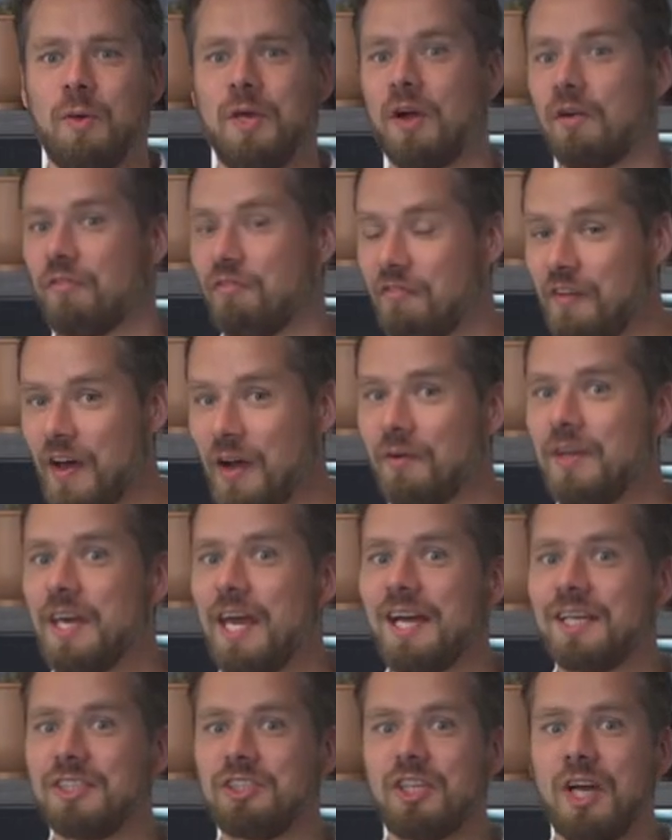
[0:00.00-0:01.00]
We are very
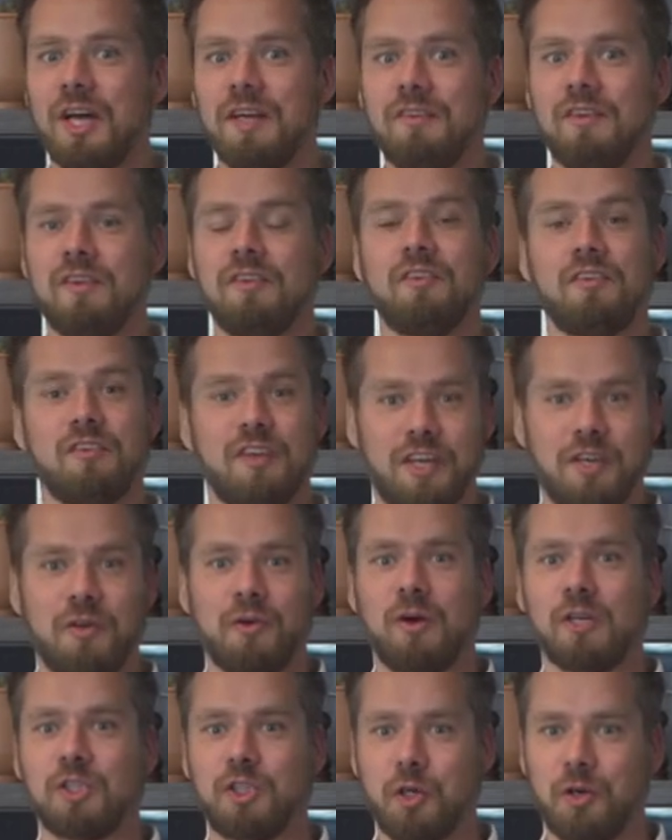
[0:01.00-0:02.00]
excited that you
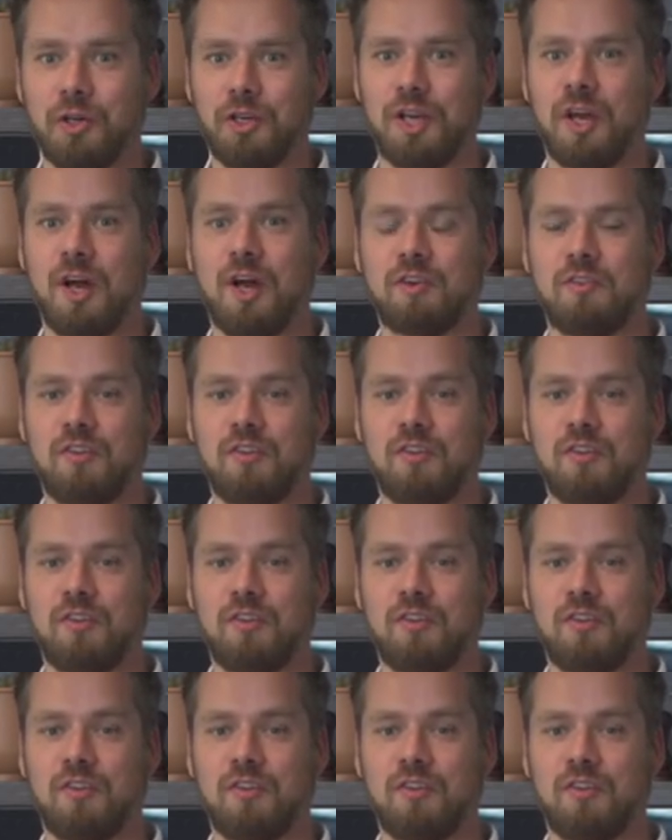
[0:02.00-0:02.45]
are joining our